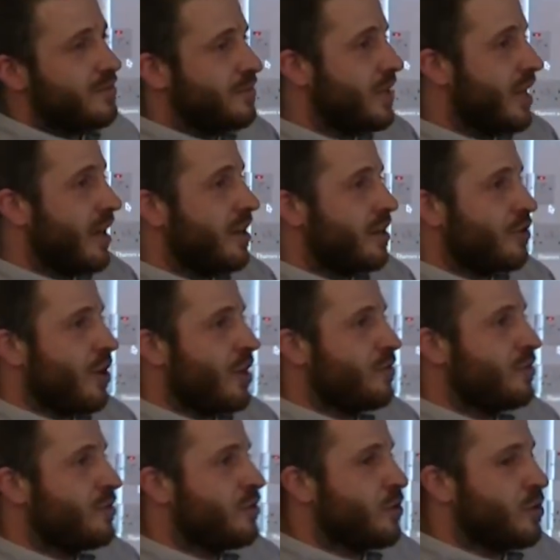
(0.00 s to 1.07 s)
yeah, a great
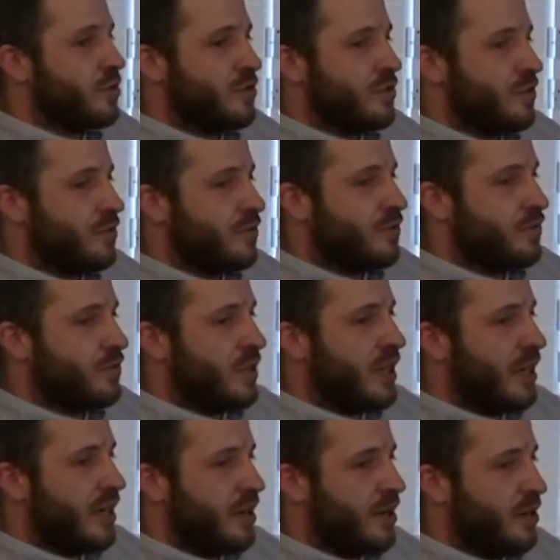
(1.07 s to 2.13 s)
resource of
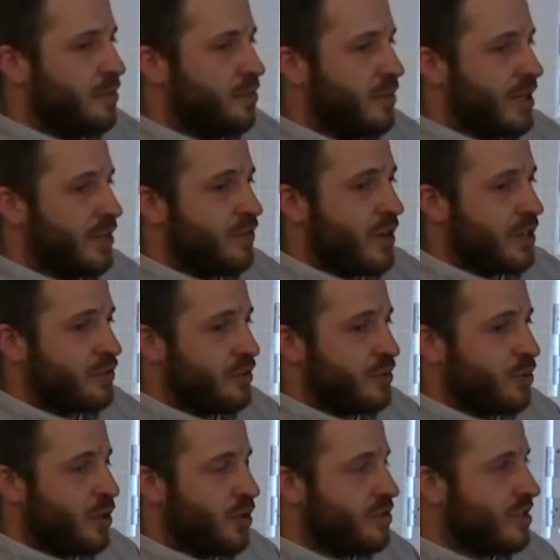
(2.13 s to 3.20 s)
manufacturing
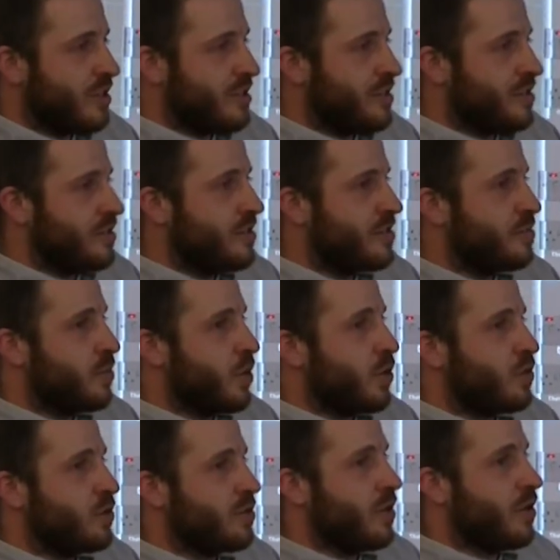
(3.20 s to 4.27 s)
processes, but
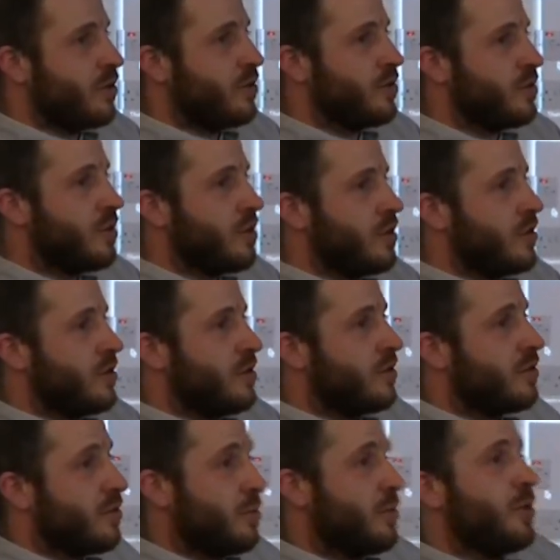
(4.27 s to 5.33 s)
also
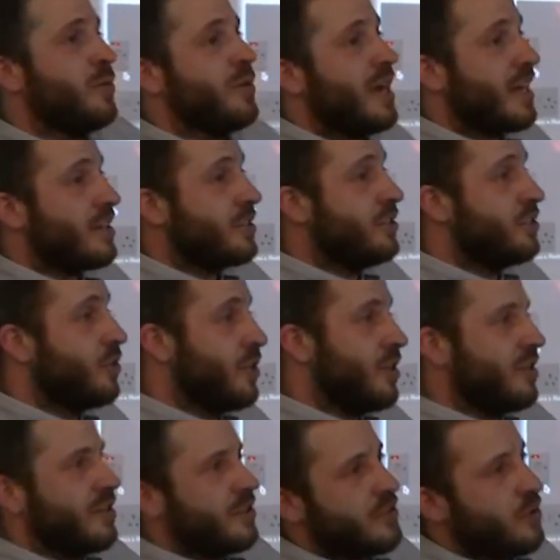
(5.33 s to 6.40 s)
people that actually do it,
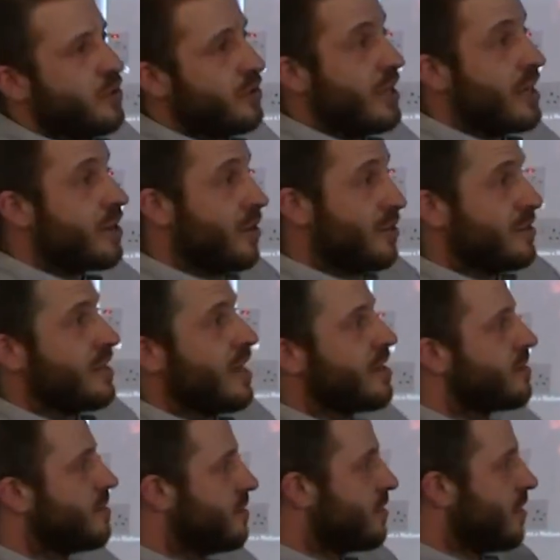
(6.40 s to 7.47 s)
and it's got all their
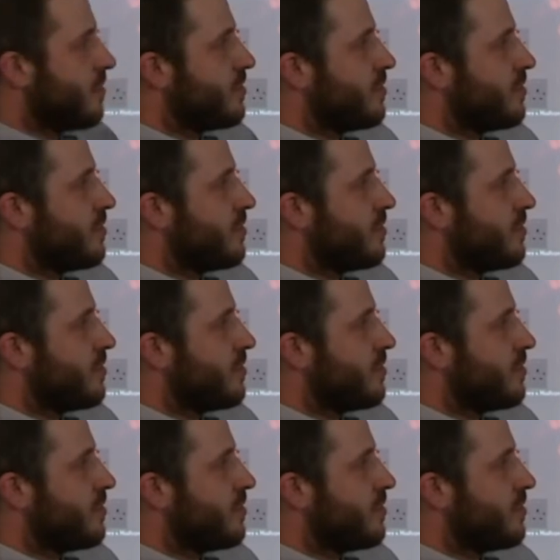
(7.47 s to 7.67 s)
contacts and stuff.